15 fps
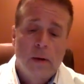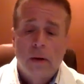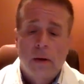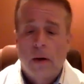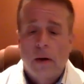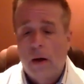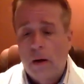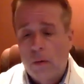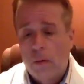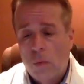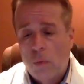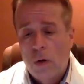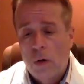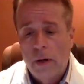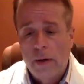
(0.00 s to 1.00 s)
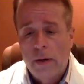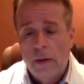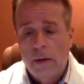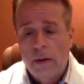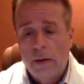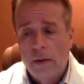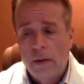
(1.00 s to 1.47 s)
one
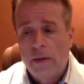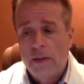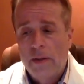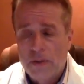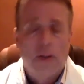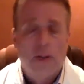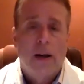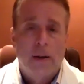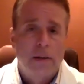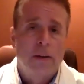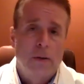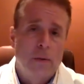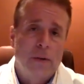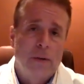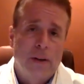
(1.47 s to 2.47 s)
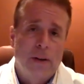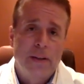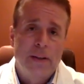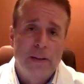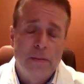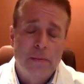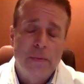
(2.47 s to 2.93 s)
does not deal with
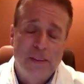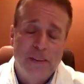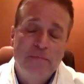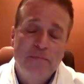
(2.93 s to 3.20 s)
ATP.